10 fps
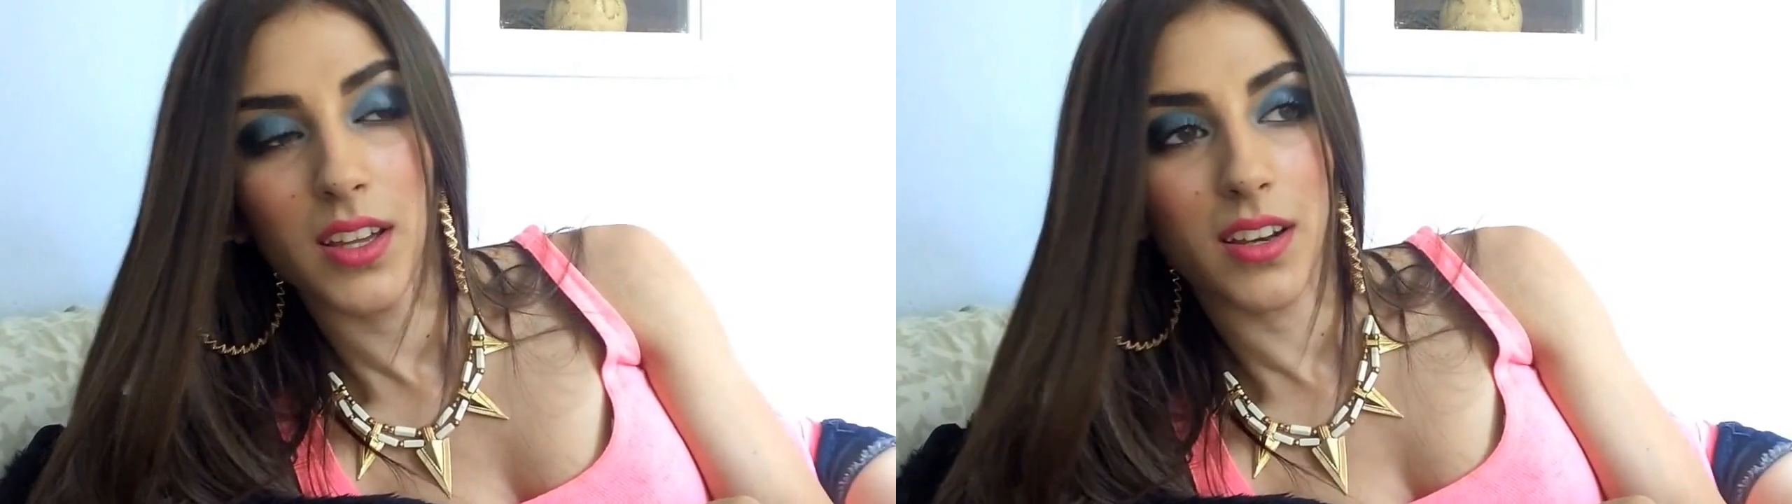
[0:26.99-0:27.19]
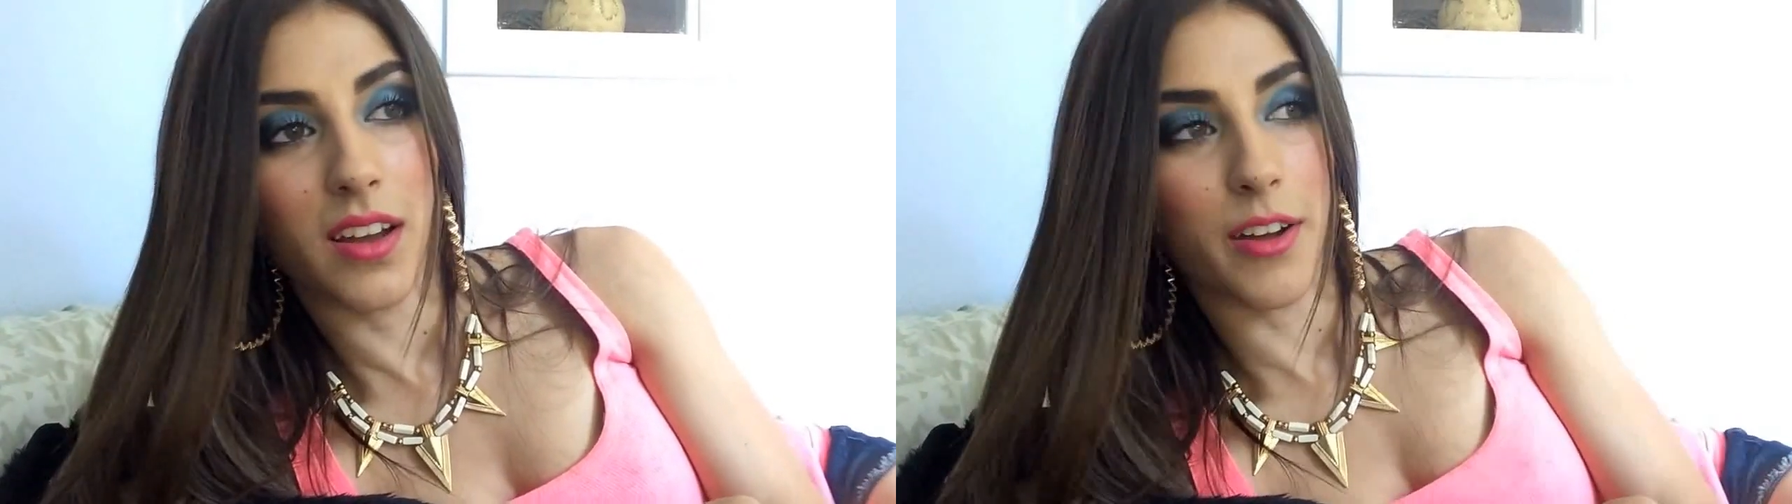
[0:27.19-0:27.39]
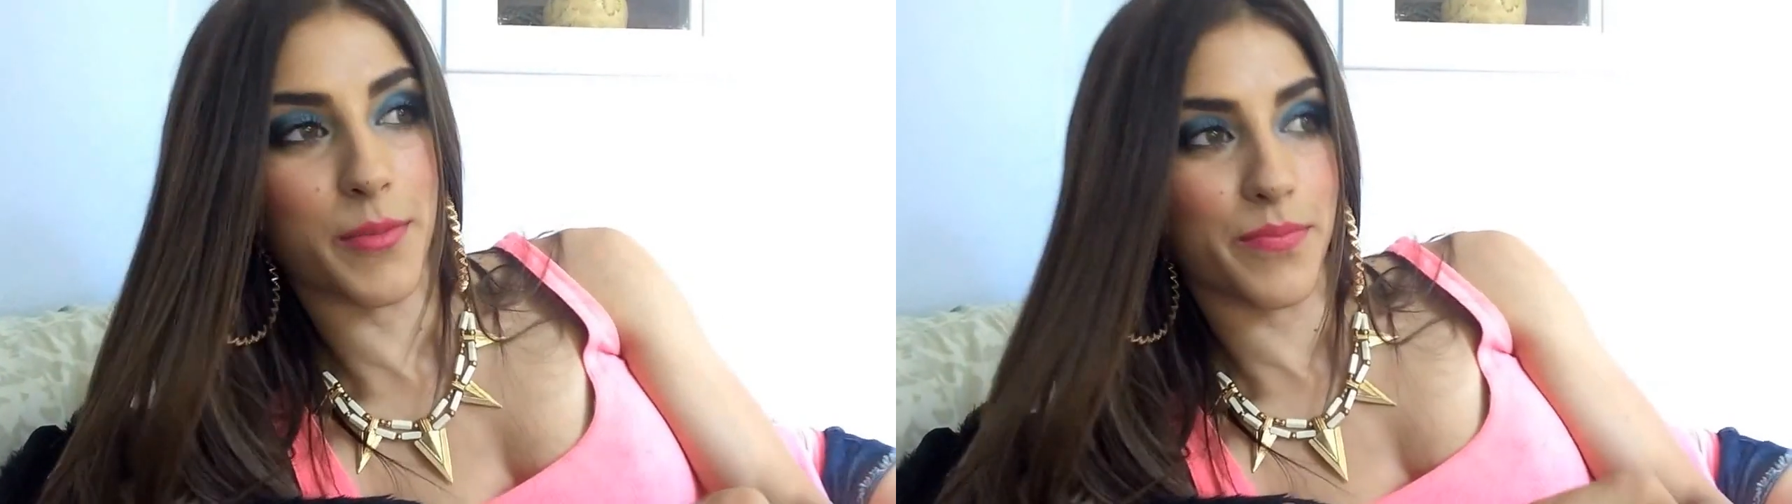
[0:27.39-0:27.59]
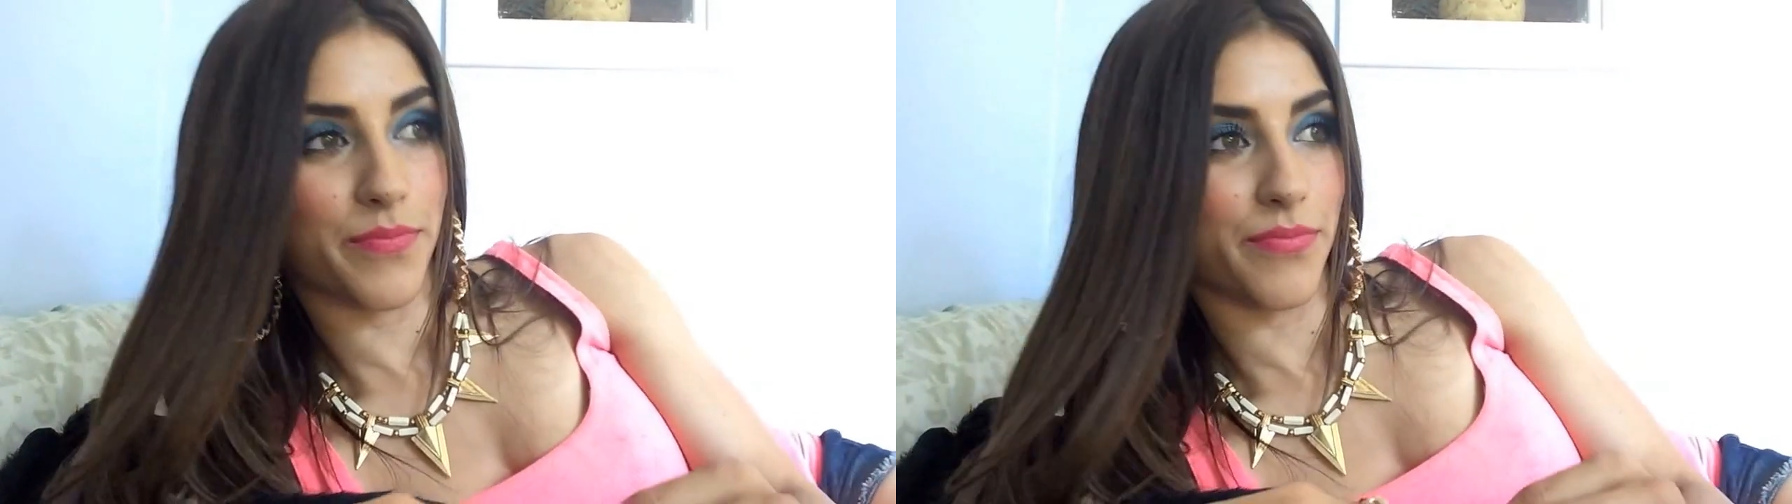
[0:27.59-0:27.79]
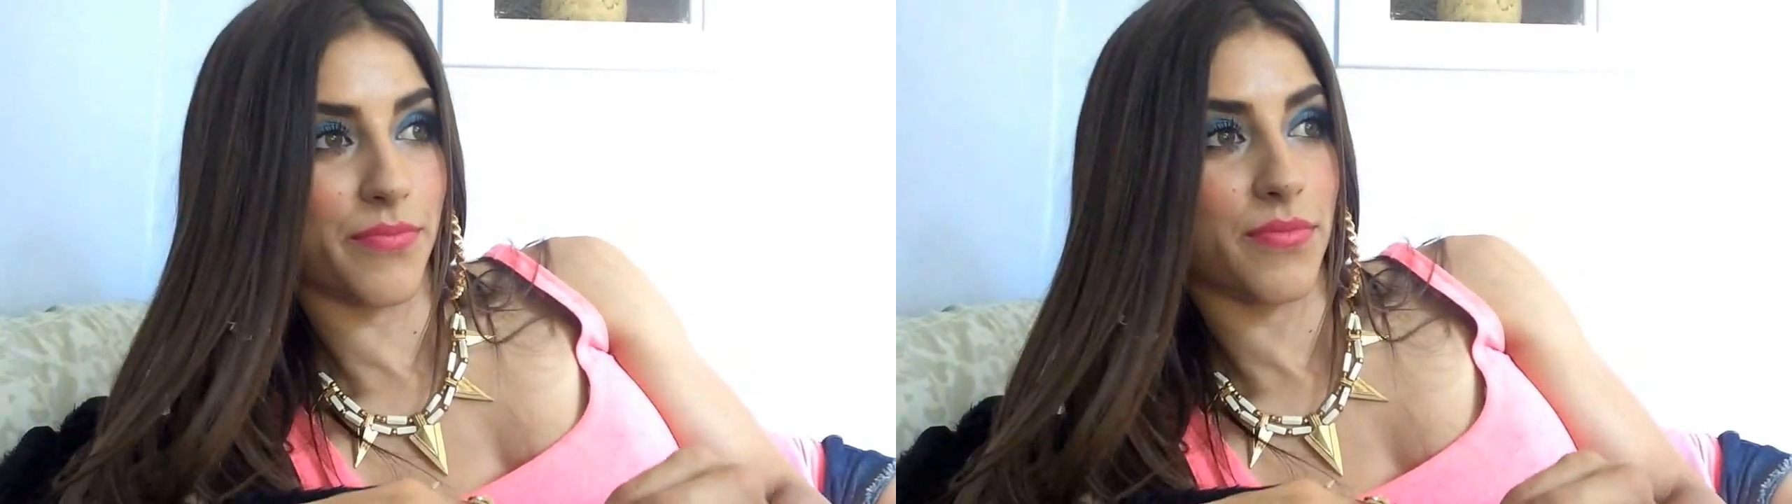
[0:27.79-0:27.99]
not
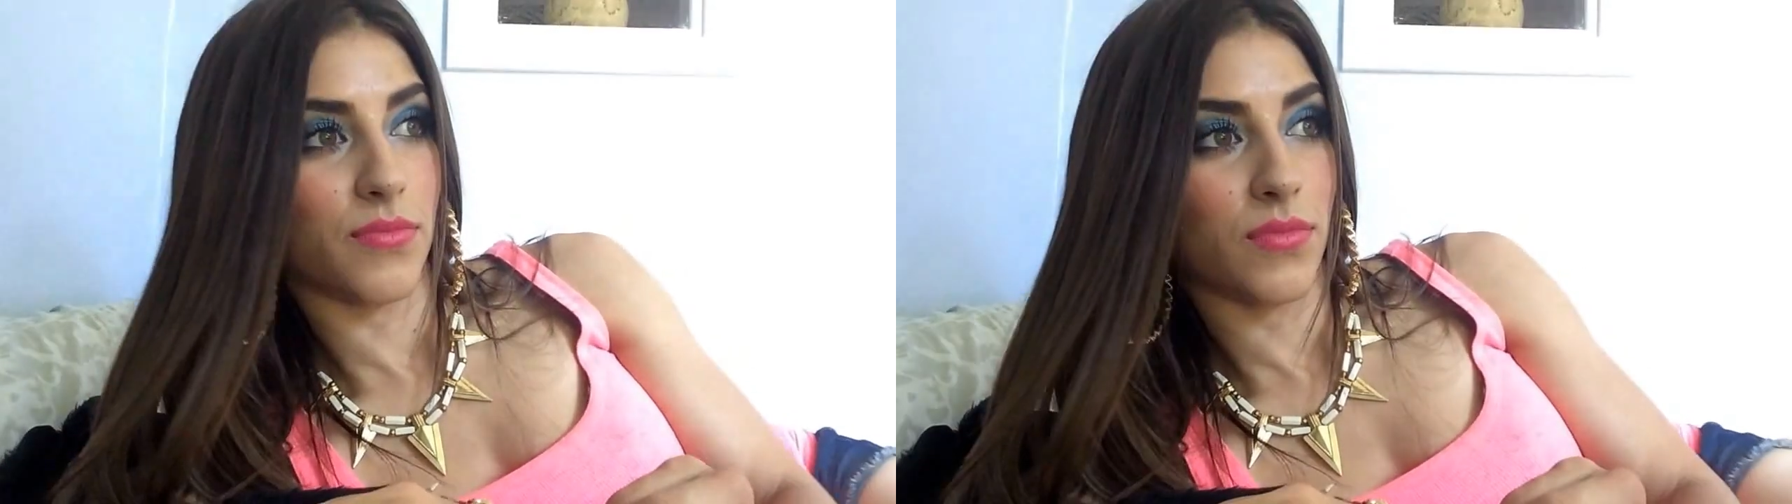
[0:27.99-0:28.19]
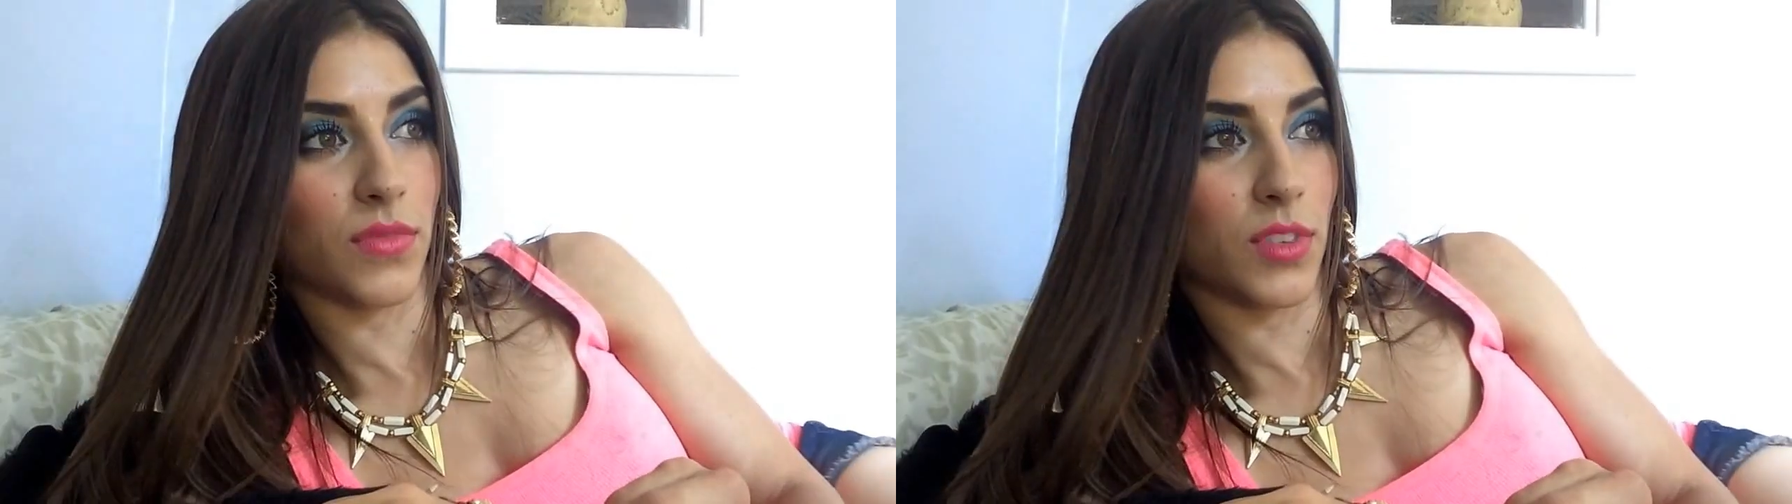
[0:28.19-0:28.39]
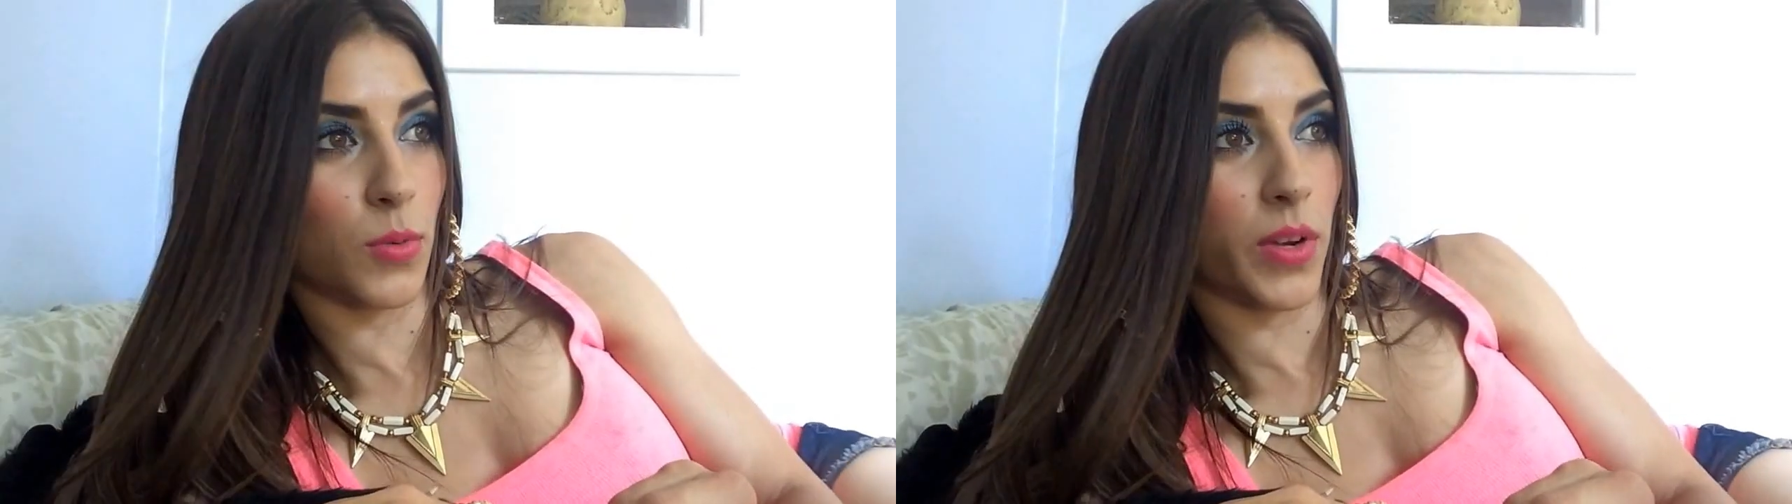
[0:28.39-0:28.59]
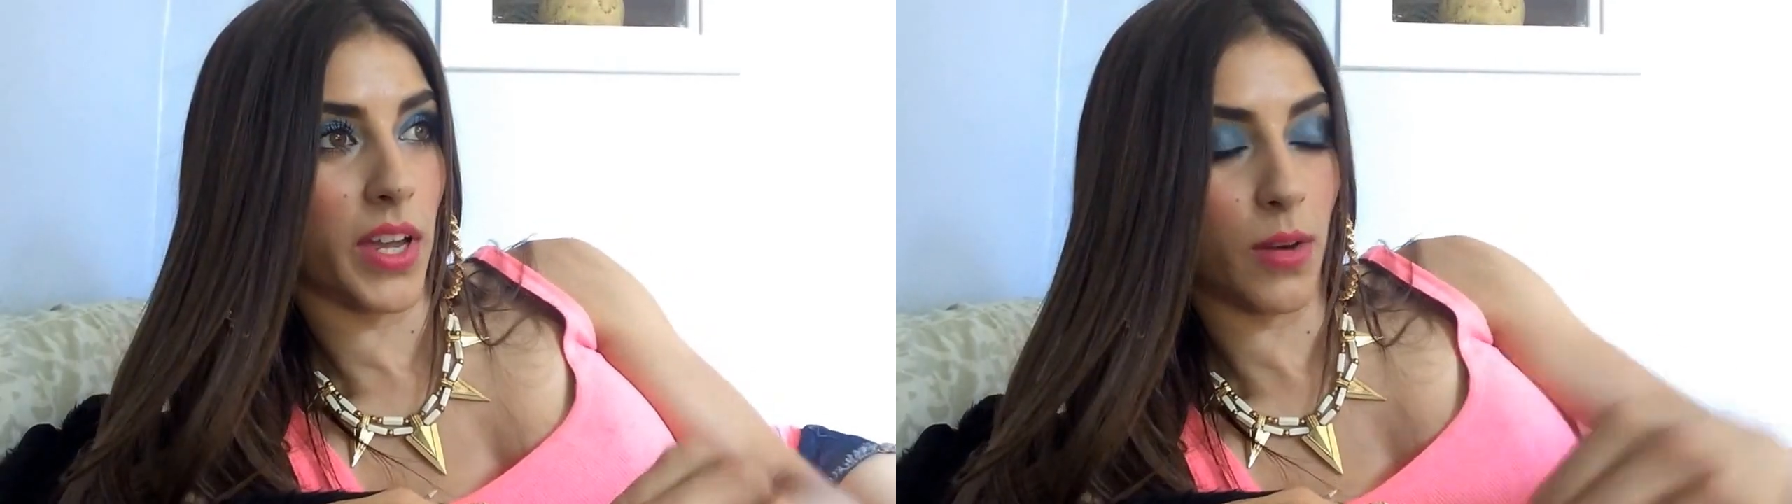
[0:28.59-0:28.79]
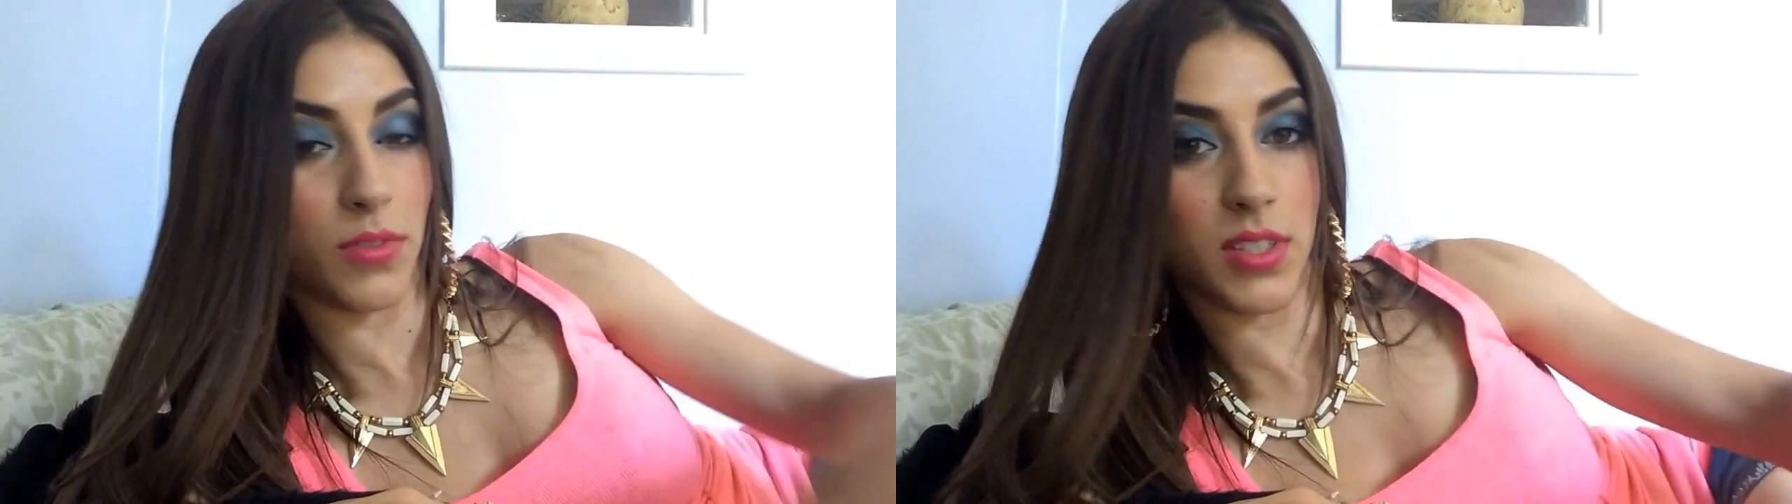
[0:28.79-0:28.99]
the
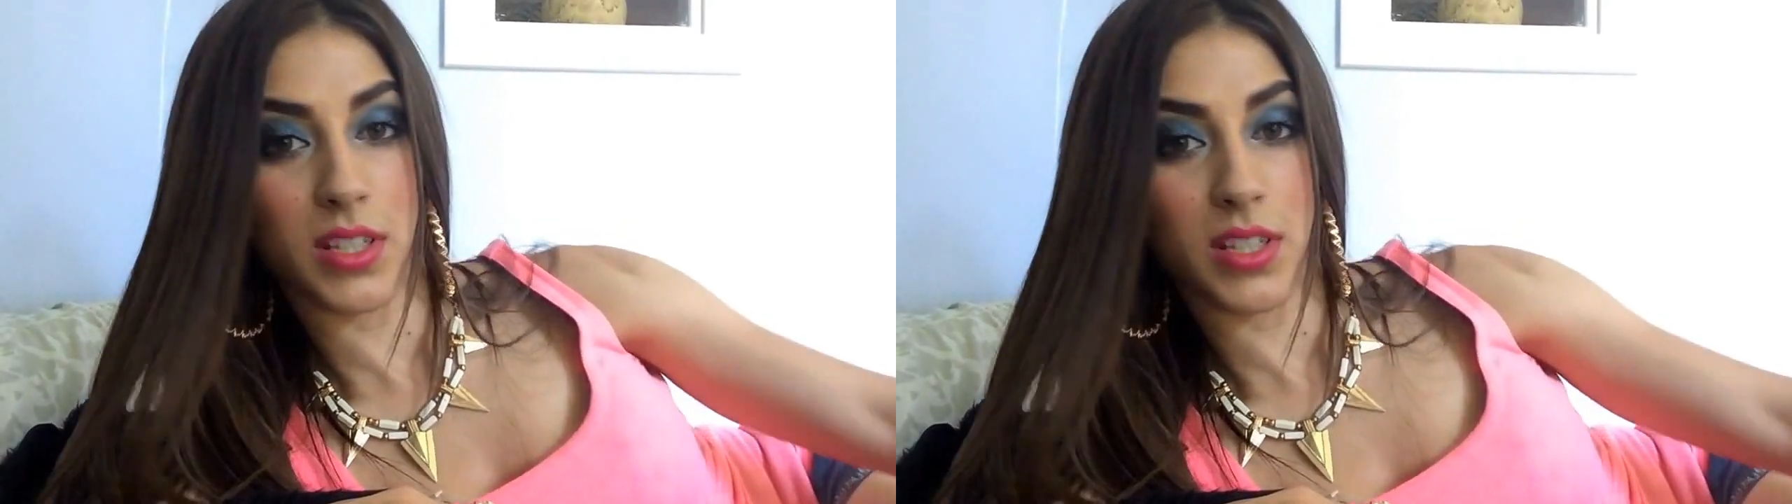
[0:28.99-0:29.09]
way I was